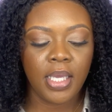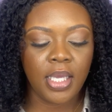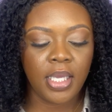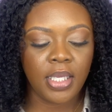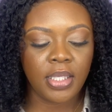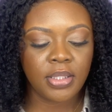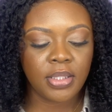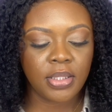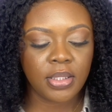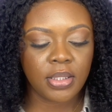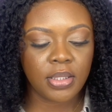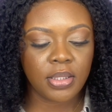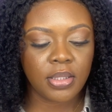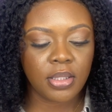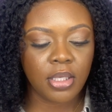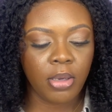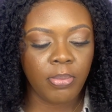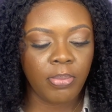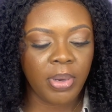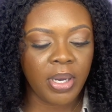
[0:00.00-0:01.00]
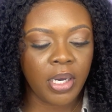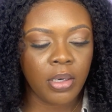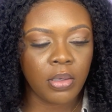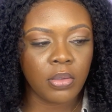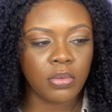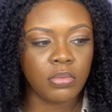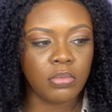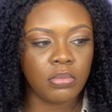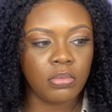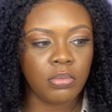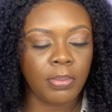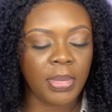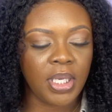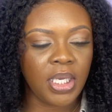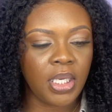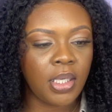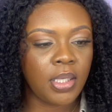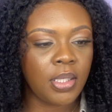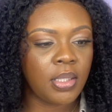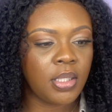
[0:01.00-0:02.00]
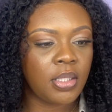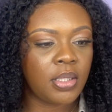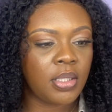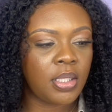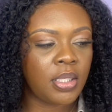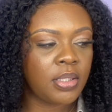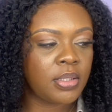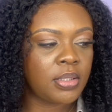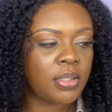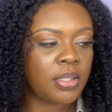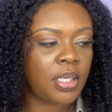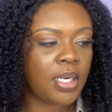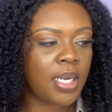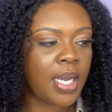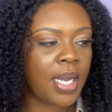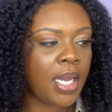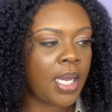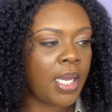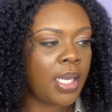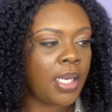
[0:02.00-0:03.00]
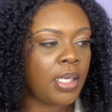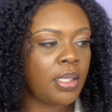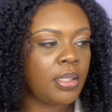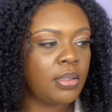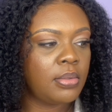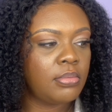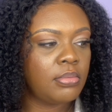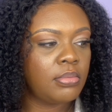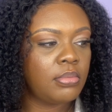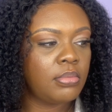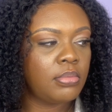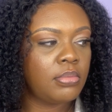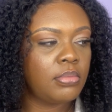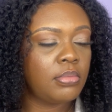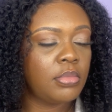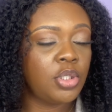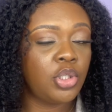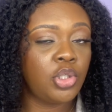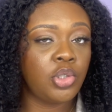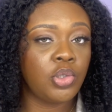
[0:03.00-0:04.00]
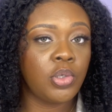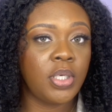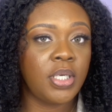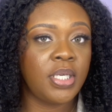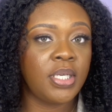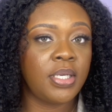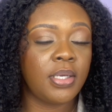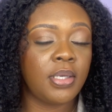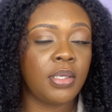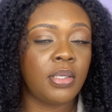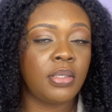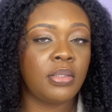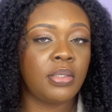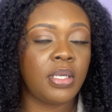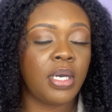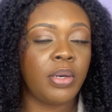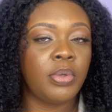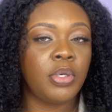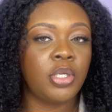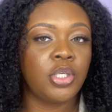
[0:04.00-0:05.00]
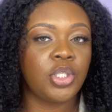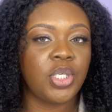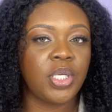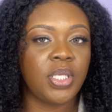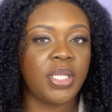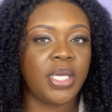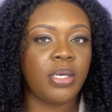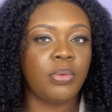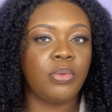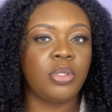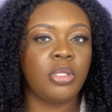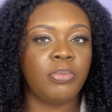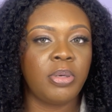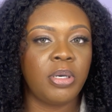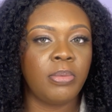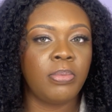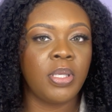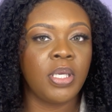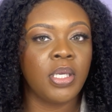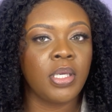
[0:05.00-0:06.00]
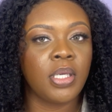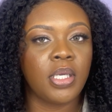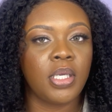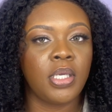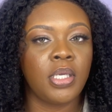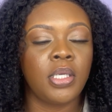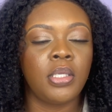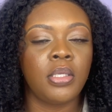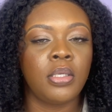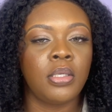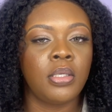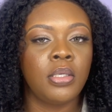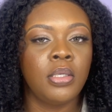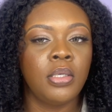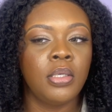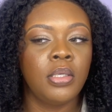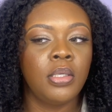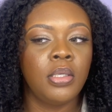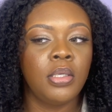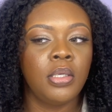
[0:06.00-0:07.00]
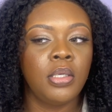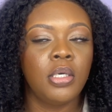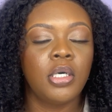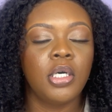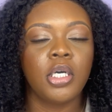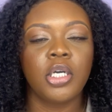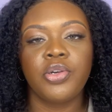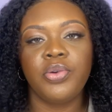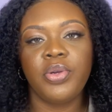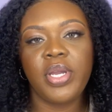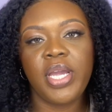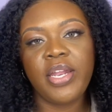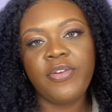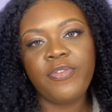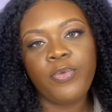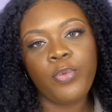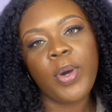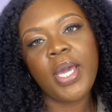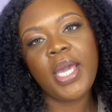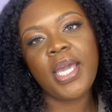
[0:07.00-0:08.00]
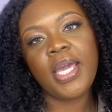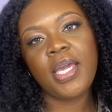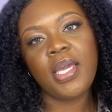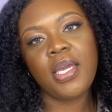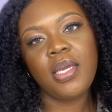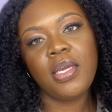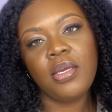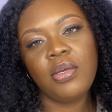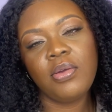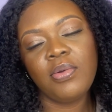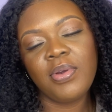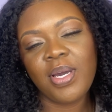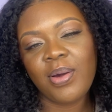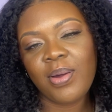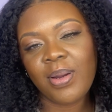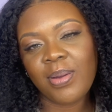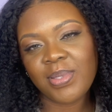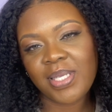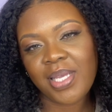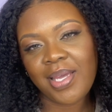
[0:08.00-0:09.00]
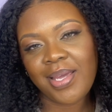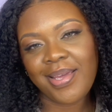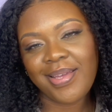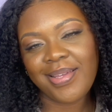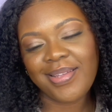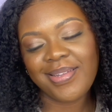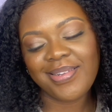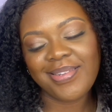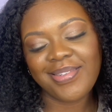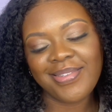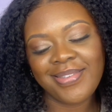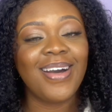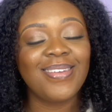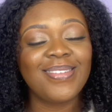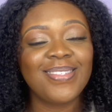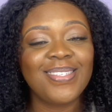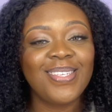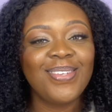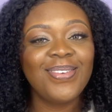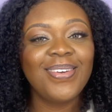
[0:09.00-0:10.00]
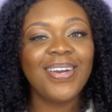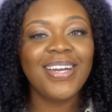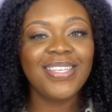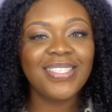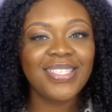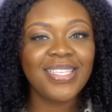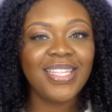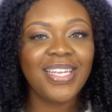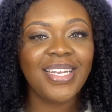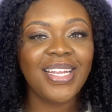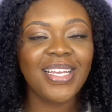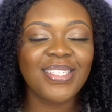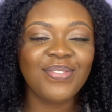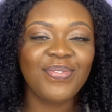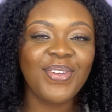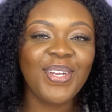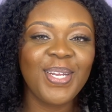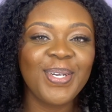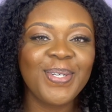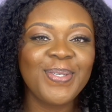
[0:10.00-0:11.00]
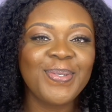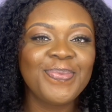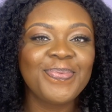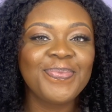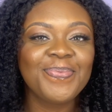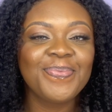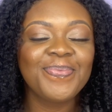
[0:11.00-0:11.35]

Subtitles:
It's about me and the things that I enjoy, and I want to share that with the public in a creative way. You get what I'm saying? I'll see you guys in the next video.